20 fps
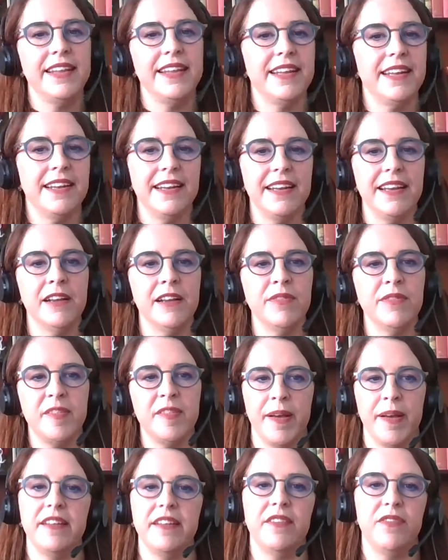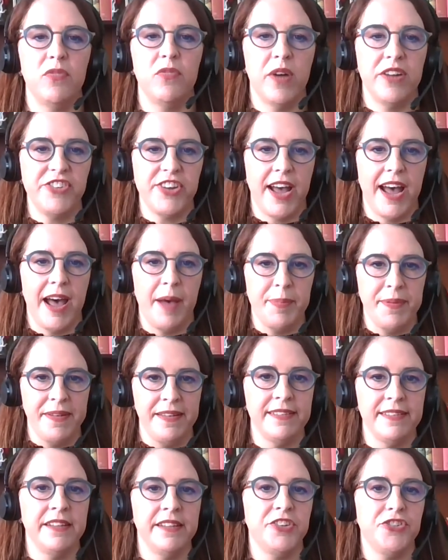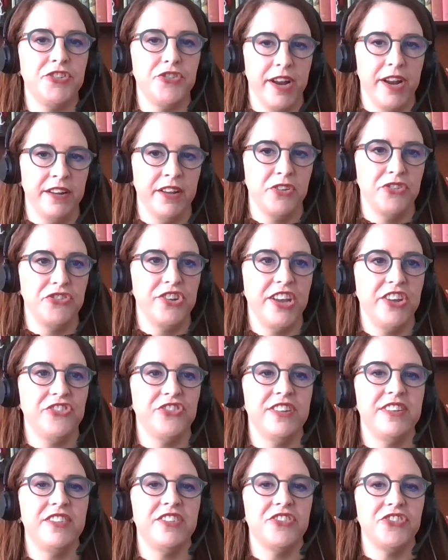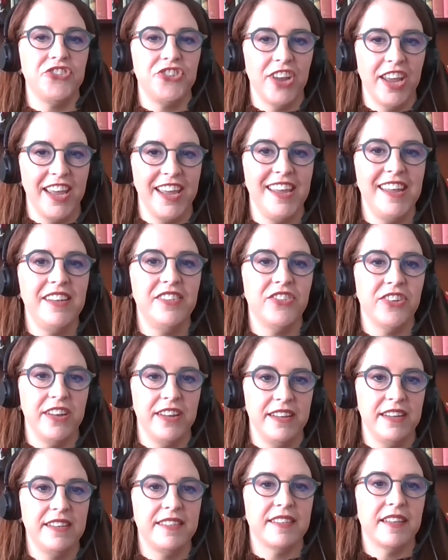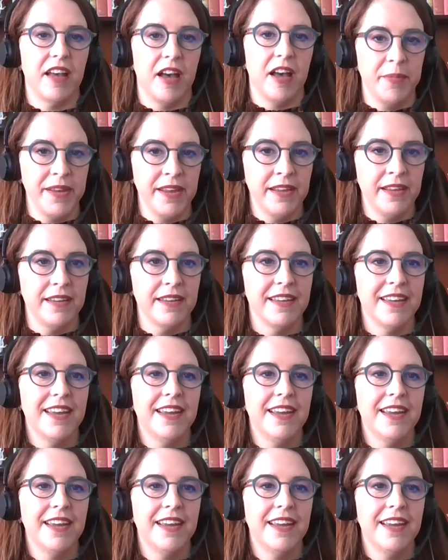that irrespective of what happens in the trade negotiations, change is coming.